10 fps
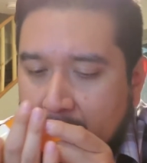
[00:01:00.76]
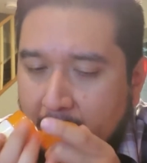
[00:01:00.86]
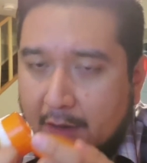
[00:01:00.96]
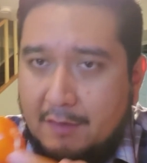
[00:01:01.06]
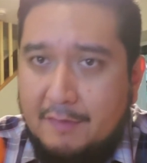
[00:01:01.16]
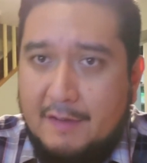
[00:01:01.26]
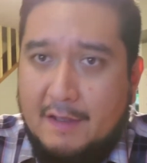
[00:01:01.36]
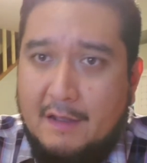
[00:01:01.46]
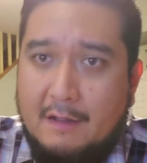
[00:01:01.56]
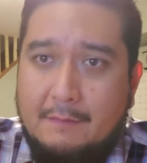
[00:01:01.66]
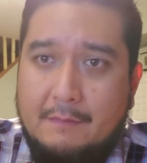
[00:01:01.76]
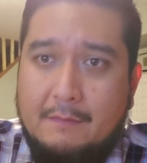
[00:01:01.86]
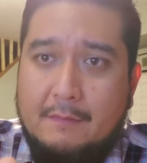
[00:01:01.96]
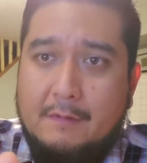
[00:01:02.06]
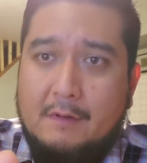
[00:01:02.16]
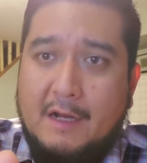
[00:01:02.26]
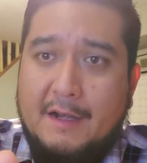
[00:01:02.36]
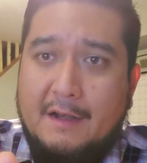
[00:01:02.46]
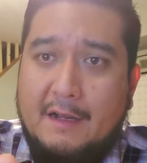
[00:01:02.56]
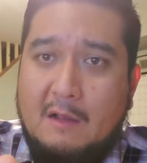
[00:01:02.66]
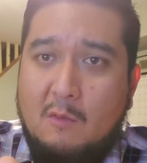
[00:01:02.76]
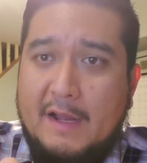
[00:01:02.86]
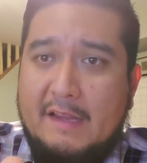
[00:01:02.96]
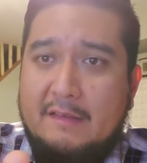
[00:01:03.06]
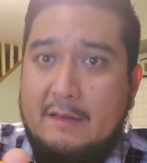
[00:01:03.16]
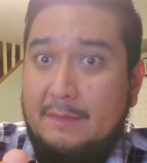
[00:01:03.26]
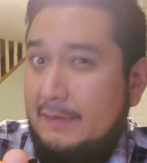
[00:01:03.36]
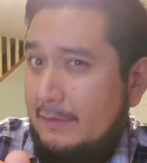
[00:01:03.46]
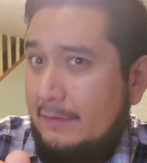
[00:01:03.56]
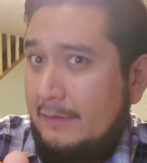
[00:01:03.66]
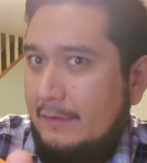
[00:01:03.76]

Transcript: It's kind of like a white substance.